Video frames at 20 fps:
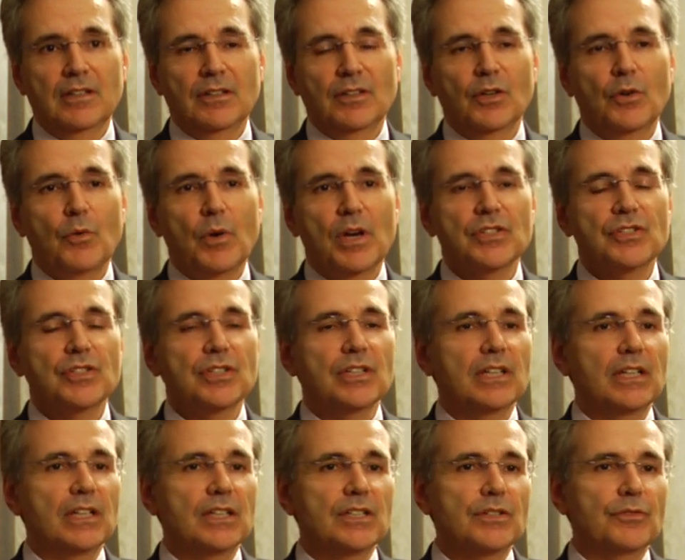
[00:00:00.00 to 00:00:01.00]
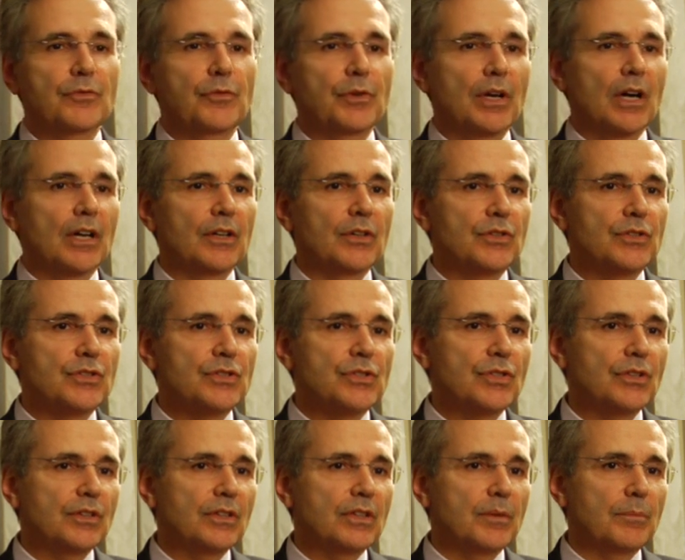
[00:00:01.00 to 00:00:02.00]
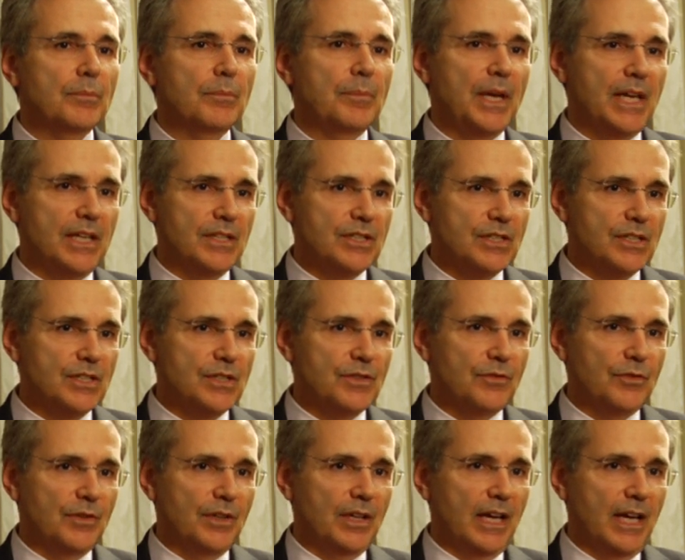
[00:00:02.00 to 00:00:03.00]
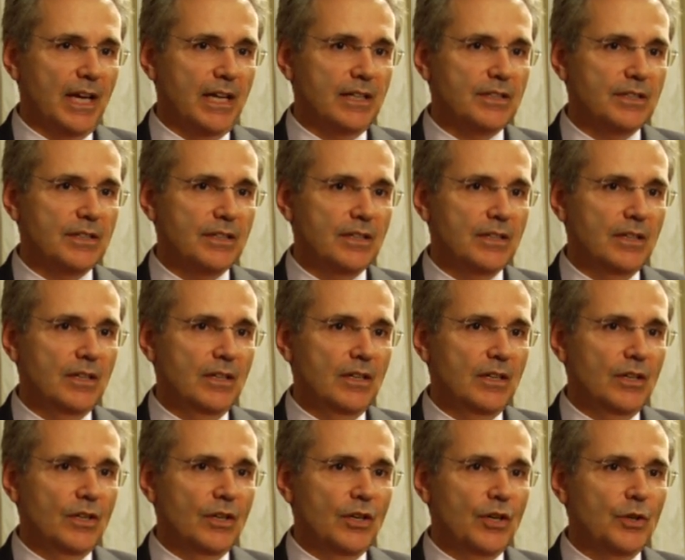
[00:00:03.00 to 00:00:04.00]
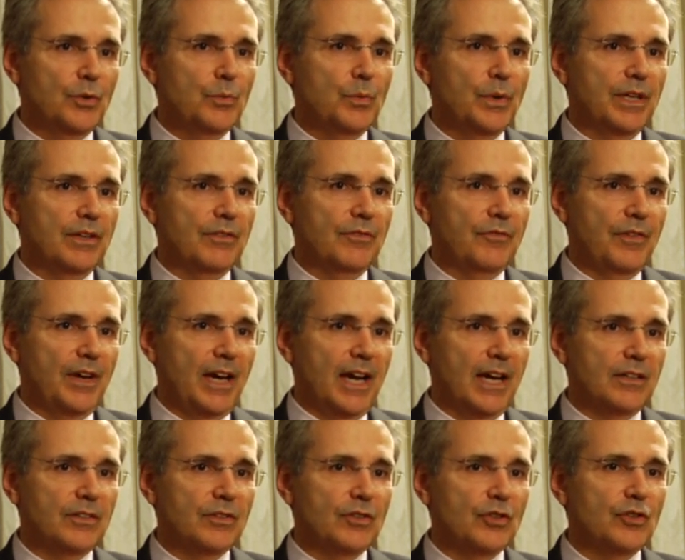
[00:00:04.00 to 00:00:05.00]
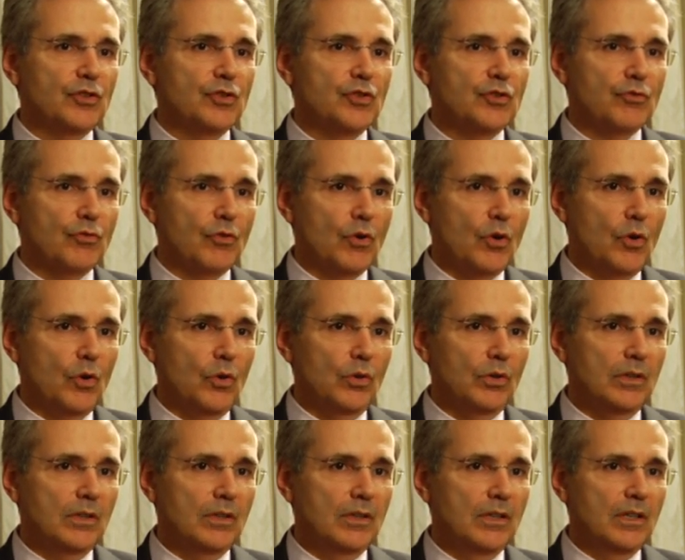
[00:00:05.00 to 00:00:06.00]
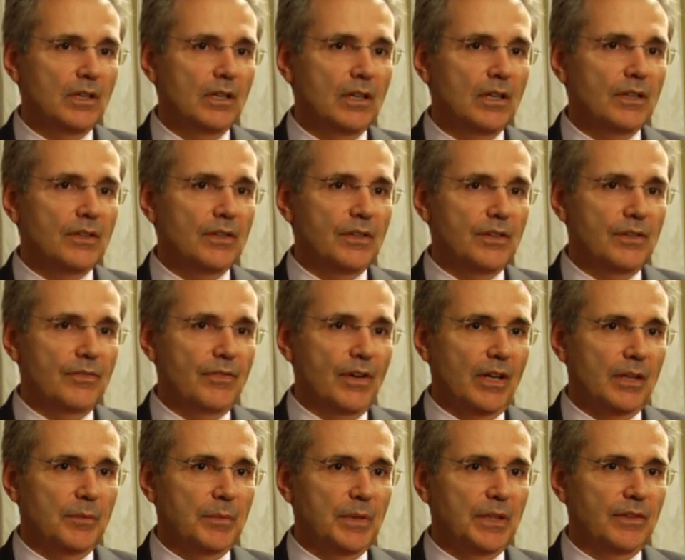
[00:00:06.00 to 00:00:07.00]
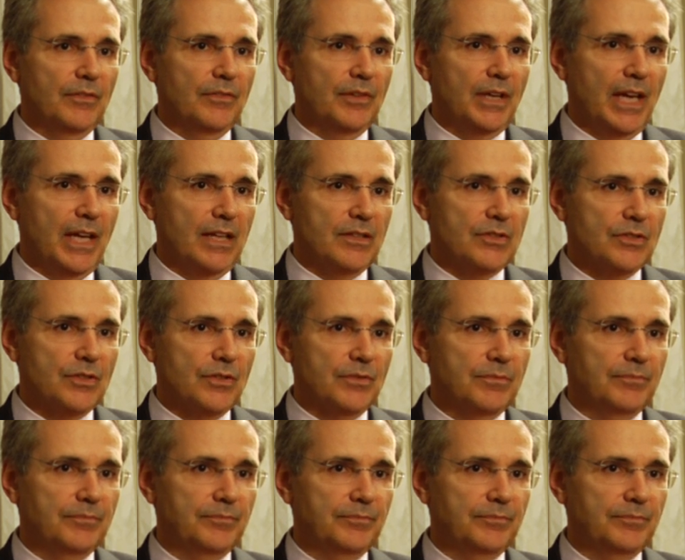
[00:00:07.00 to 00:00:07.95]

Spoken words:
The question is, if we understood the basis for that, could we in fact control the development of cancer?